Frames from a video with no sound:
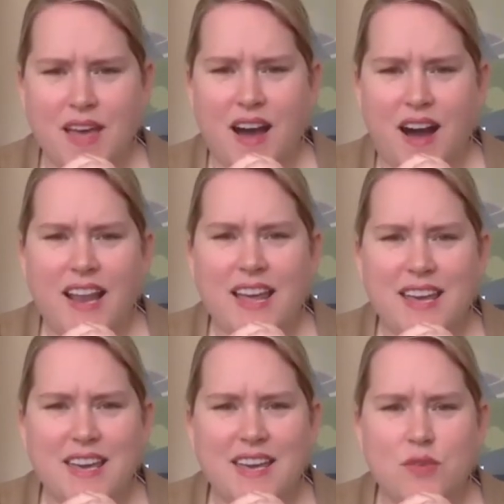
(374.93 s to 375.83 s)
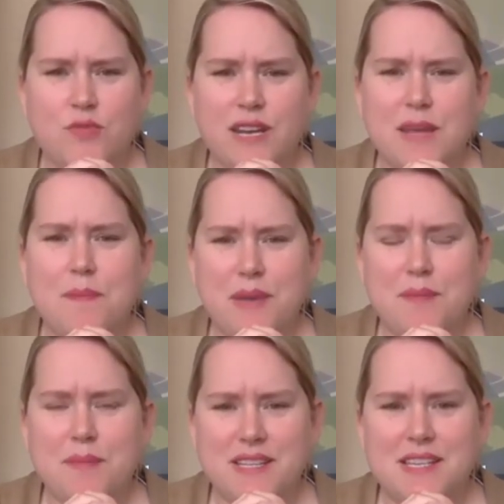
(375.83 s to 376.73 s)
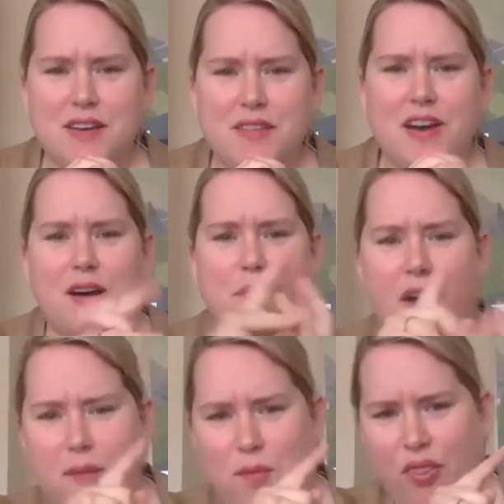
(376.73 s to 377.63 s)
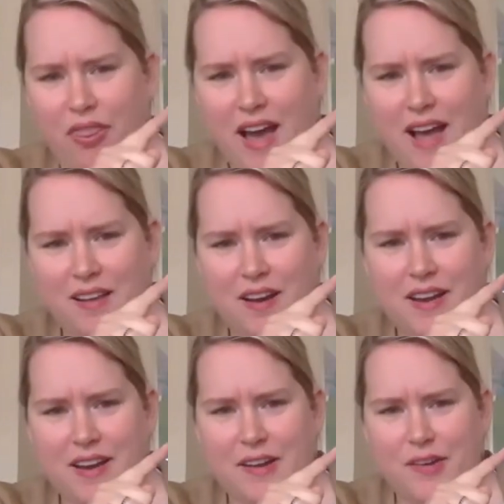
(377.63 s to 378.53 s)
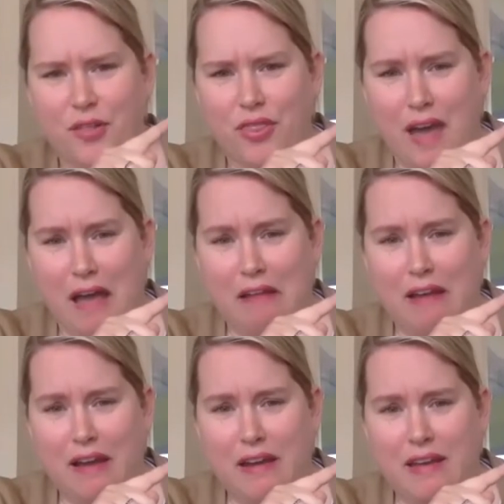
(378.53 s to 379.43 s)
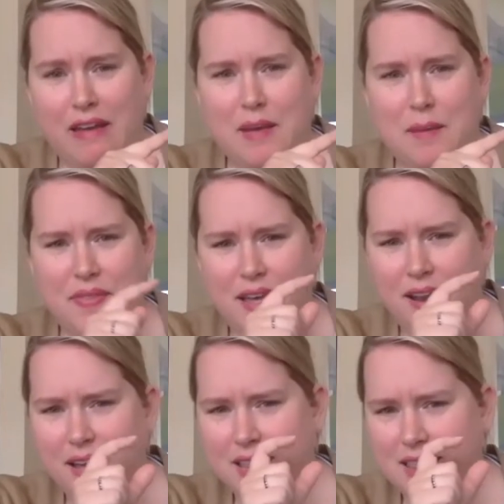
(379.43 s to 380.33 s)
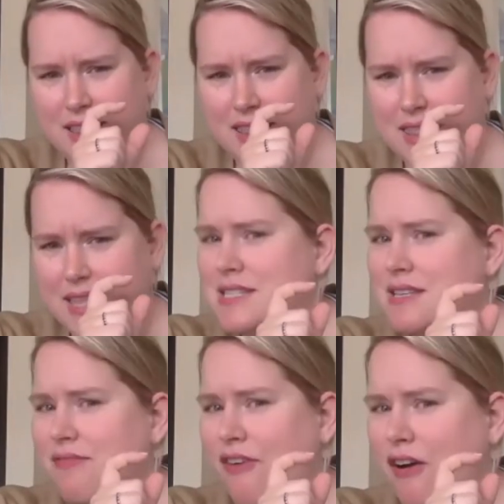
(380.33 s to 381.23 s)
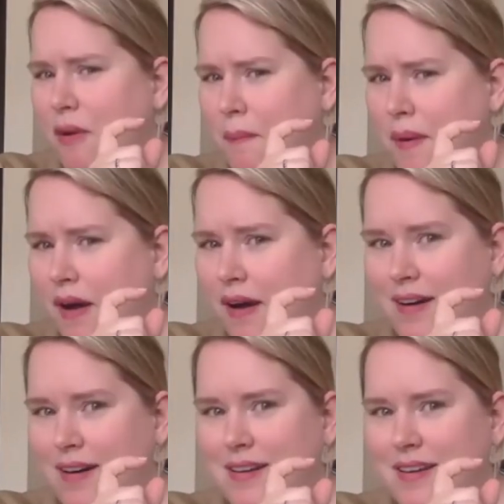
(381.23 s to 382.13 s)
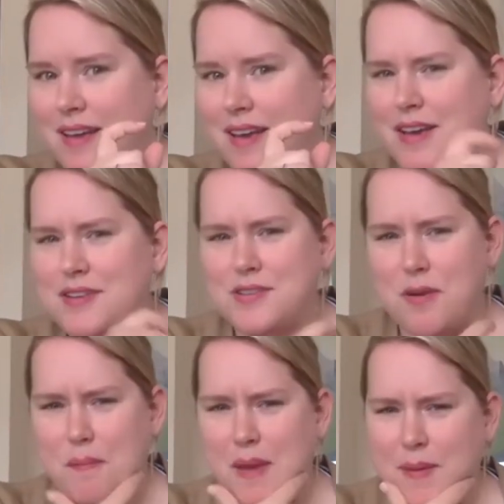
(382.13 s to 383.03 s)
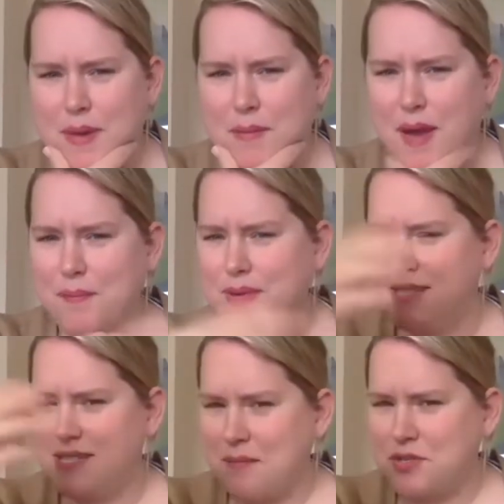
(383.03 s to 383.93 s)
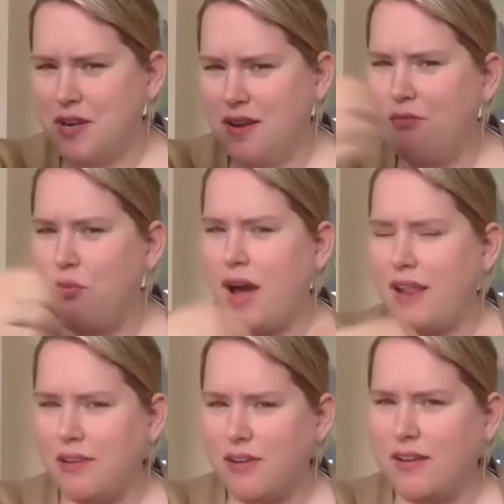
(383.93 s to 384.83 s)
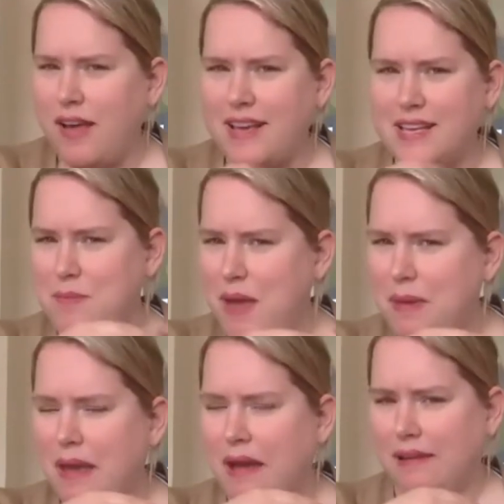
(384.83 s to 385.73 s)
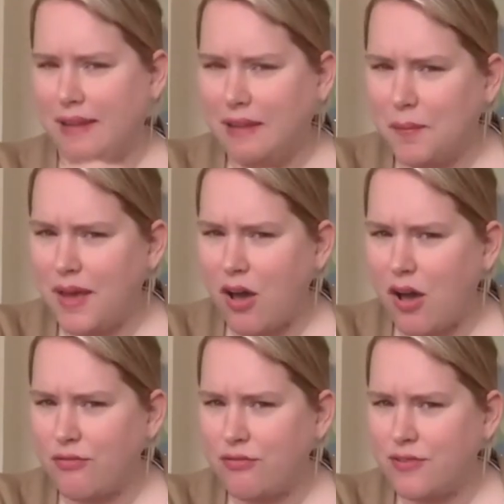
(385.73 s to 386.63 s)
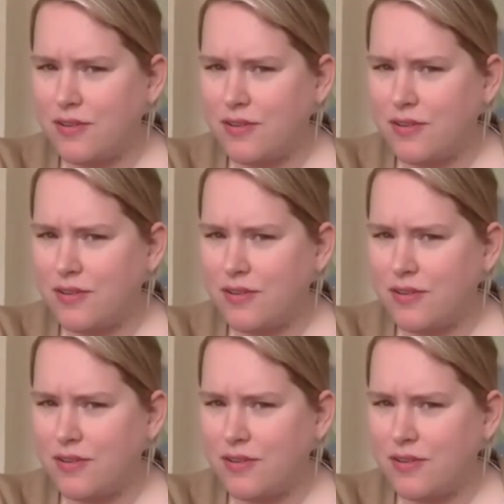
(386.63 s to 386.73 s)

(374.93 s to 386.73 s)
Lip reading: I like really beat myself up that I'm on that line and not that line, but they're like this far apart. So maybe my perception of what I look like is maybe a little bit off.